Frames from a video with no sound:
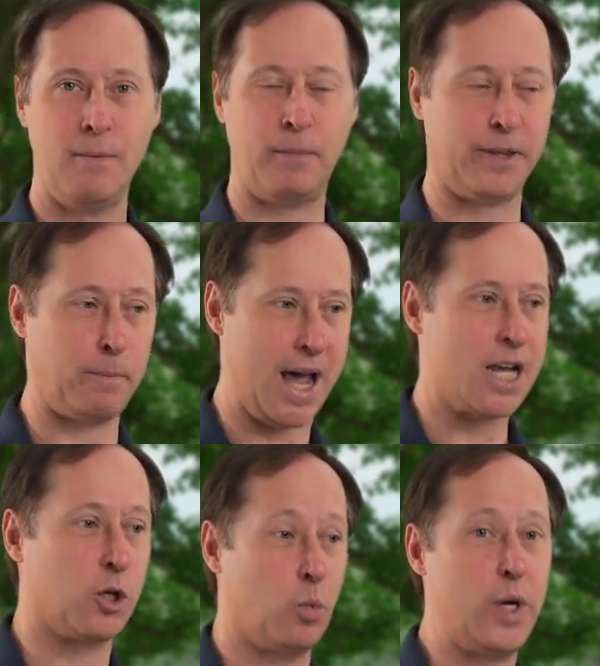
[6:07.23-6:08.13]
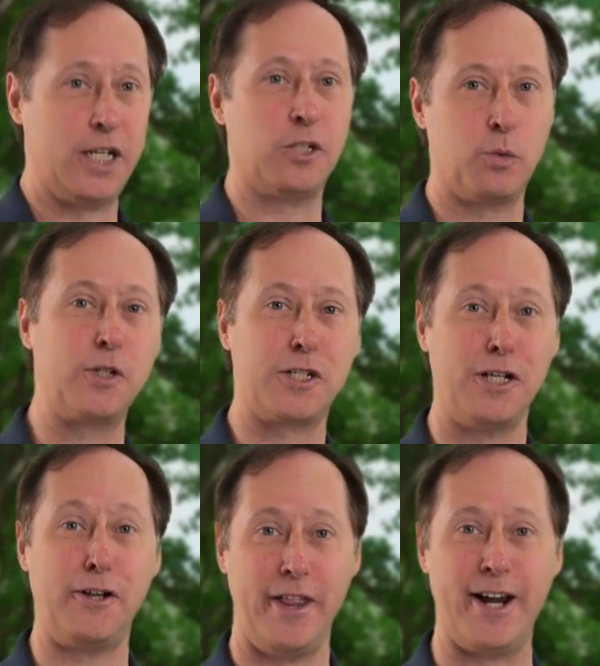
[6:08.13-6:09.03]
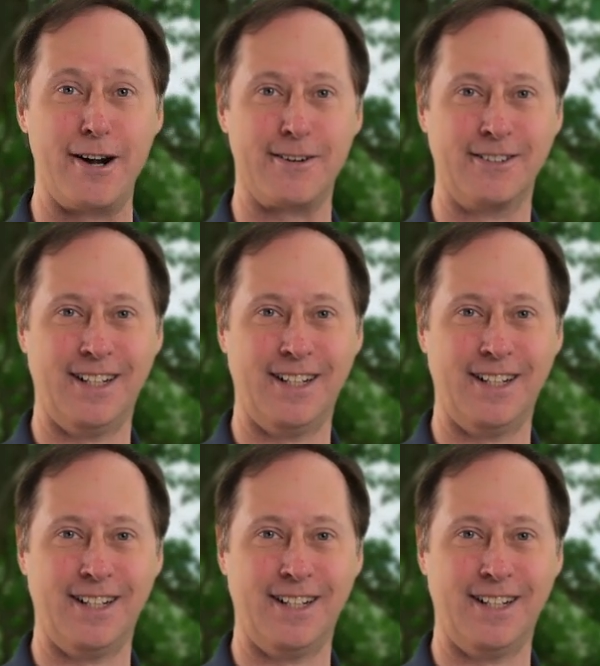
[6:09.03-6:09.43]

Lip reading: but the patch of weeds was still there.